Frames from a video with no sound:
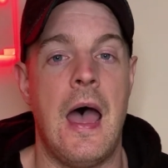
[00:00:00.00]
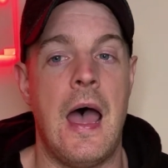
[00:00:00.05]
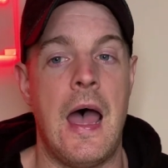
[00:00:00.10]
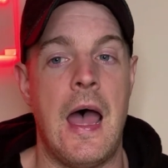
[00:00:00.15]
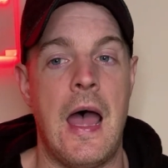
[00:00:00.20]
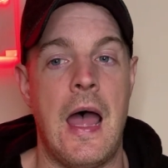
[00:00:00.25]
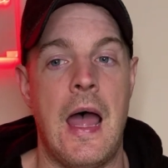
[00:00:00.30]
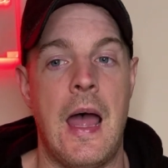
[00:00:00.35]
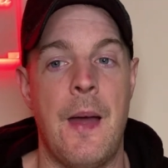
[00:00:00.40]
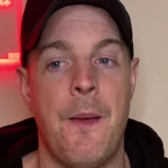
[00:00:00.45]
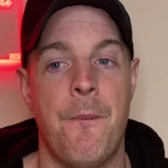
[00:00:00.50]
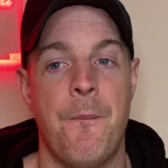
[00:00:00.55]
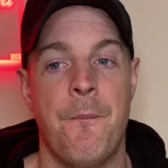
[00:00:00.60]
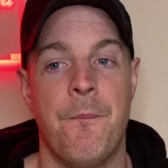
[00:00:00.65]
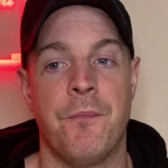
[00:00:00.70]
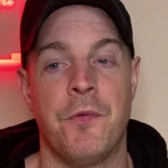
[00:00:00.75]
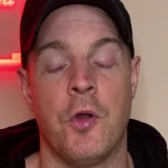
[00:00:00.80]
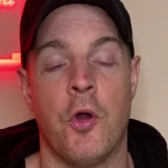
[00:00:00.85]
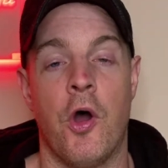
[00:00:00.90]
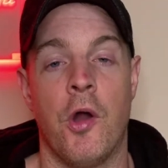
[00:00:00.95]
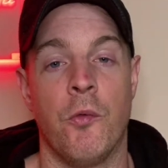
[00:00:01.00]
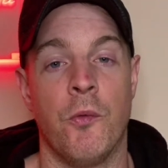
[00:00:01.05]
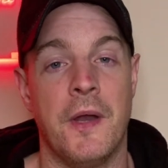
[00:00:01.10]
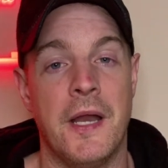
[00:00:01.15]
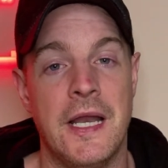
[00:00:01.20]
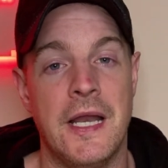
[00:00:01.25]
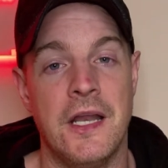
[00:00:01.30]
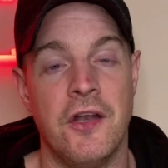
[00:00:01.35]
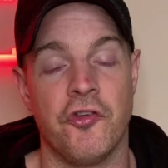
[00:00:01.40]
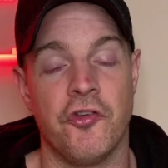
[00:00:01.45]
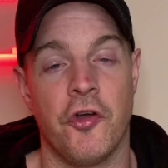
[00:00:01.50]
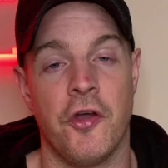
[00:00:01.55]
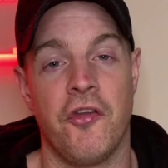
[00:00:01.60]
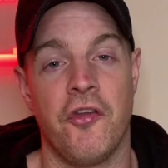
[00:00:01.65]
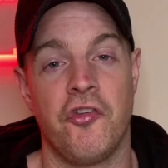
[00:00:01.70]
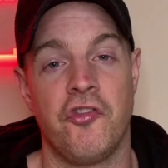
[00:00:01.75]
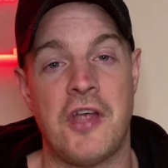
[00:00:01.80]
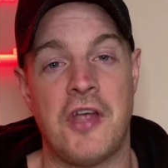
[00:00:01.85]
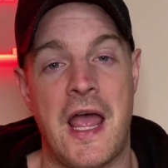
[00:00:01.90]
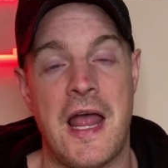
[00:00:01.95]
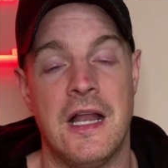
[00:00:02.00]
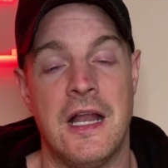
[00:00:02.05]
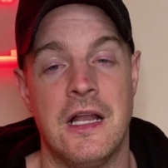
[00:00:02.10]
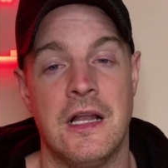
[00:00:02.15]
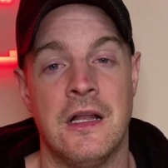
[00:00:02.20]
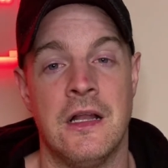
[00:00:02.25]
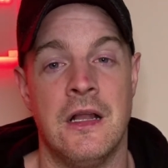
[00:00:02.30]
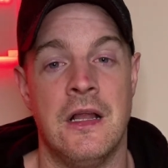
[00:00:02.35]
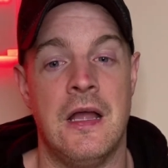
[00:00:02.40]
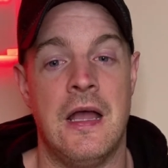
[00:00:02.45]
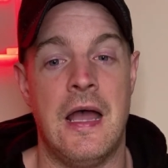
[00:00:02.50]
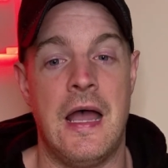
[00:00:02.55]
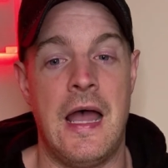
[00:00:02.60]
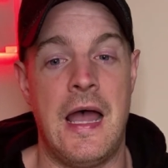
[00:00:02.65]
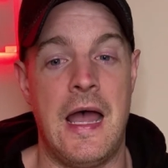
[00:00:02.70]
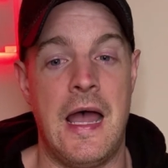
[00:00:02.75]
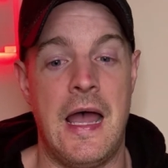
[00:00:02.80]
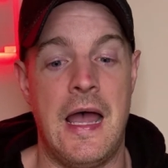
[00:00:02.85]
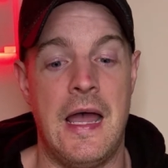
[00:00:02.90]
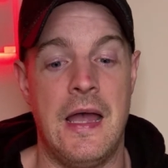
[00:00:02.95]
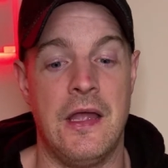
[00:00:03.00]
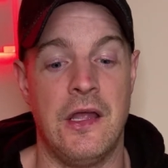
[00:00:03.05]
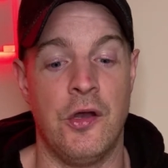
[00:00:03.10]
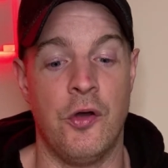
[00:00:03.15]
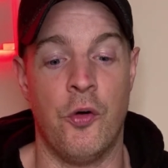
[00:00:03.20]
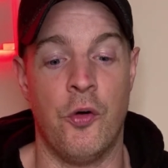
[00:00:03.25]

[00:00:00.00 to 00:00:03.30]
Um, you know, I really enjoy his channel. Uh, you